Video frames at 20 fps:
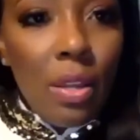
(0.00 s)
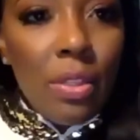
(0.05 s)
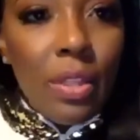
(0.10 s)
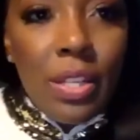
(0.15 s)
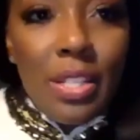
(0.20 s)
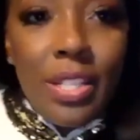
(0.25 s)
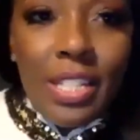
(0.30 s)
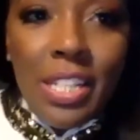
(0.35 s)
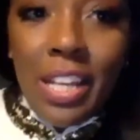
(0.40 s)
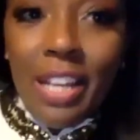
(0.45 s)

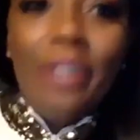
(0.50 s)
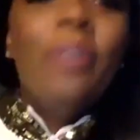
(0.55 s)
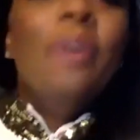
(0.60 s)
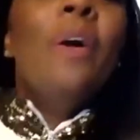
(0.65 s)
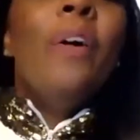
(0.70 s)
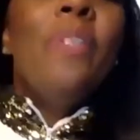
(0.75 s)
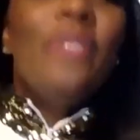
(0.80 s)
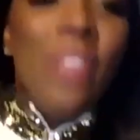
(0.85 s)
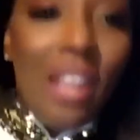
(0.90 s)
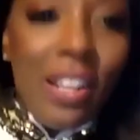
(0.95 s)
Then see
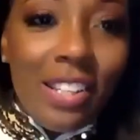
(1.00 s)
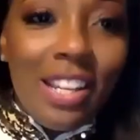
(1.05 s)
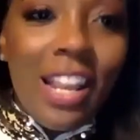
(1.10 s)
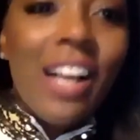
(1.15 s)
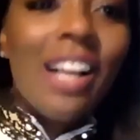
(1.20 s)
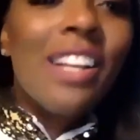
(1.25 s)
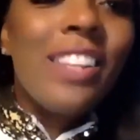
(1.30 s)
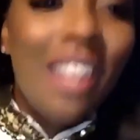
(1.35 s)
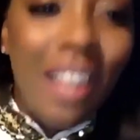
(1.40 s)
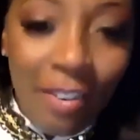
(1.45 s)
that,
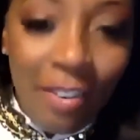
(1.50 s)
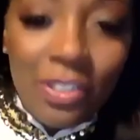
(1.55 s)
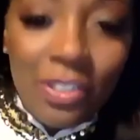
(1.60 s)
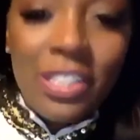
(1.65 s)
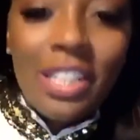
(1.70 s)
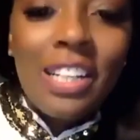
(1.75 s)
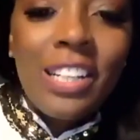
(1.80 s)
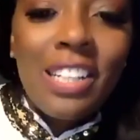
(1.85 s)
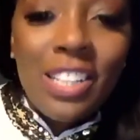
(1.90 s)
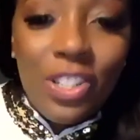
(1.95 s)
that, that it was
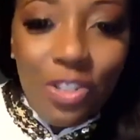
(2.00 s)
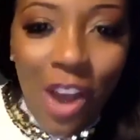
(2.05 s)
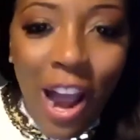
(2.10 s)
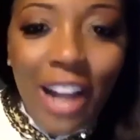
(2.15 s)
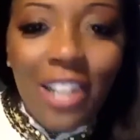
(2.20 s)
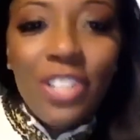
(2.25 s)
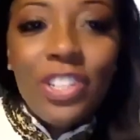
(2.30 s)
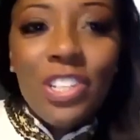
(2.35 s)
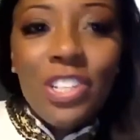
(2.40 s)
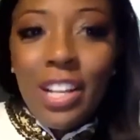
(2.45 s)
a
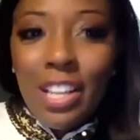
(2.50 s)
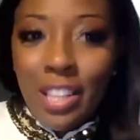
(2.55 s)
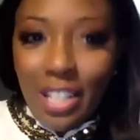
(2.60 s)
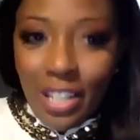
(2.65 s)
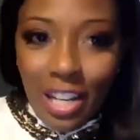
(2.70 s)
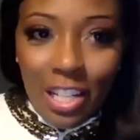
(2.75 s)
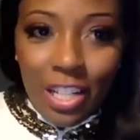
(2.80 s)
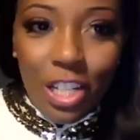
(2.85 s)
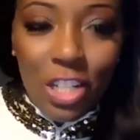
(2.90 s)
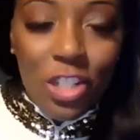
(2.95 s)
distraction and
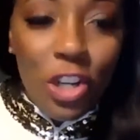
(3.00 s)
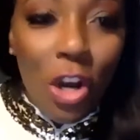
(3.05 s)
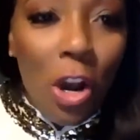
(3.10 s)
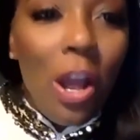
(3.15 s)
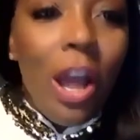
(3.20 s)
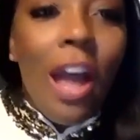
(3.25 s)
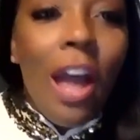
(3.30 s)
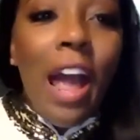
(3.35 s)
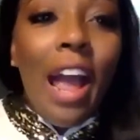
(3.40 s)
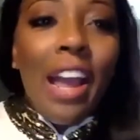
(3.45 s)
a disturb.
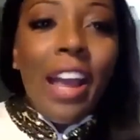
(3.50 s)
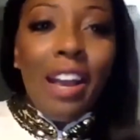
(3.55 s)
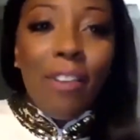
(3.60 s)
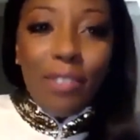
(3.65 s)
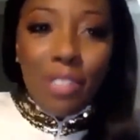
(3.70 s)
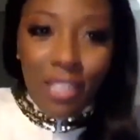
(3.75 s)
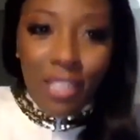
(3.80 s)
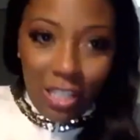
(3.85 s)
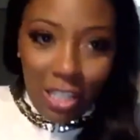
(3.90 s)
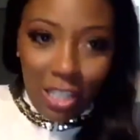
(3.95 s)
Hey, it
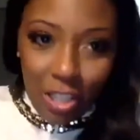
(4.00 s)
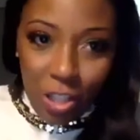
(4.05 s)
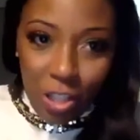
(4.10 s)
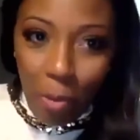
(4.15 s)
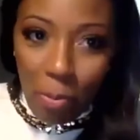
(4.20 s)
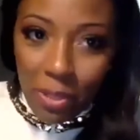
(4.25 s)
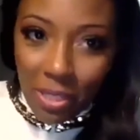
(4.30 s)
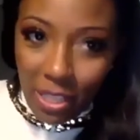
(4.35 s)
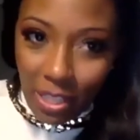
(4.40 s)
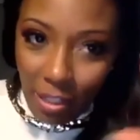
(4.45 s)
was a
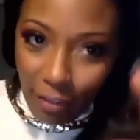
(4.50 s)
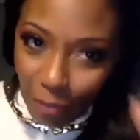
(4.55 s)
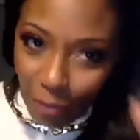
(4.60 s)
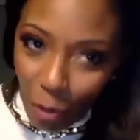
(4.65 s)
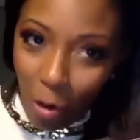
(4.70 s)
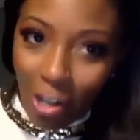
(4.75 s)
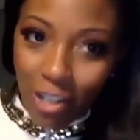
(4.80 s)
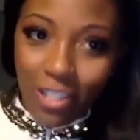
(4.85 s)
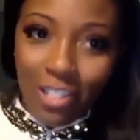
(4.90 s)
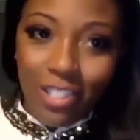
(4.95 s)
disturbance in the
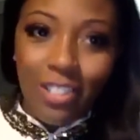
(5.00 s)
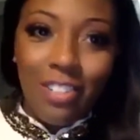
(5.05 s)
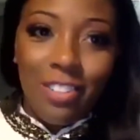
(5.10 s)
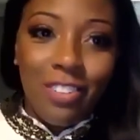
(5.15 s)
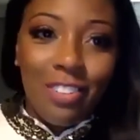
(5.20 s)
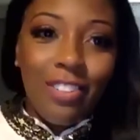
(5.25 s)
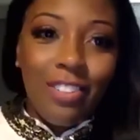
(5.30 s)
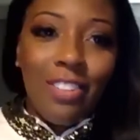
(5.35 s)
force.